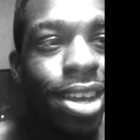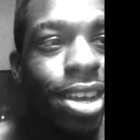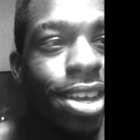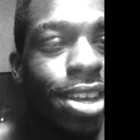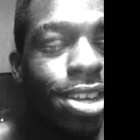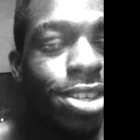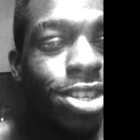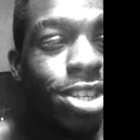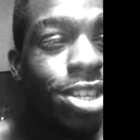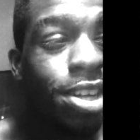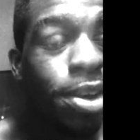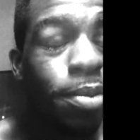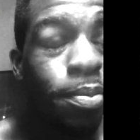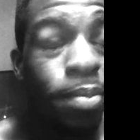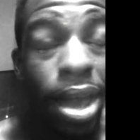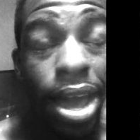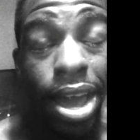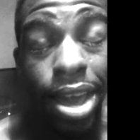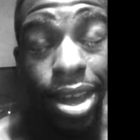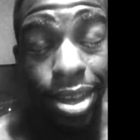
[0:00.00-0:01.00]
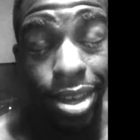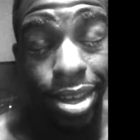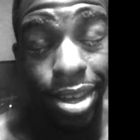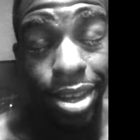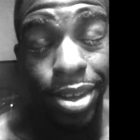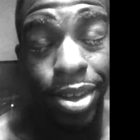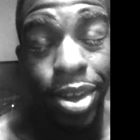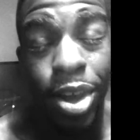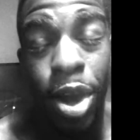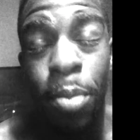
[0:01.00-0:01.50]
cause she looked mad
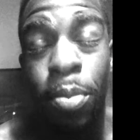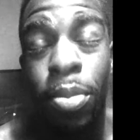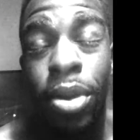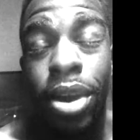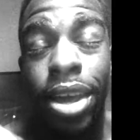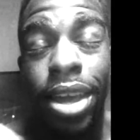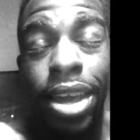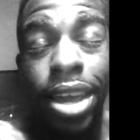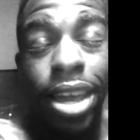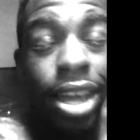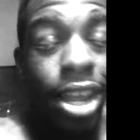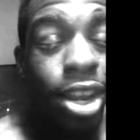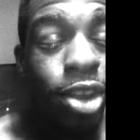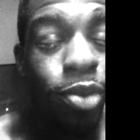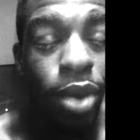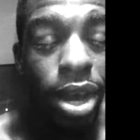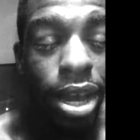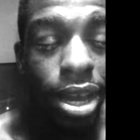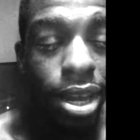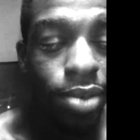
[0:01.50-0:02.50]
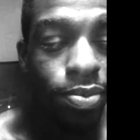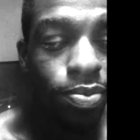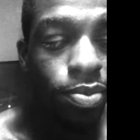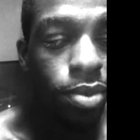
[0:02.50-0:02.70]
good. But anyway,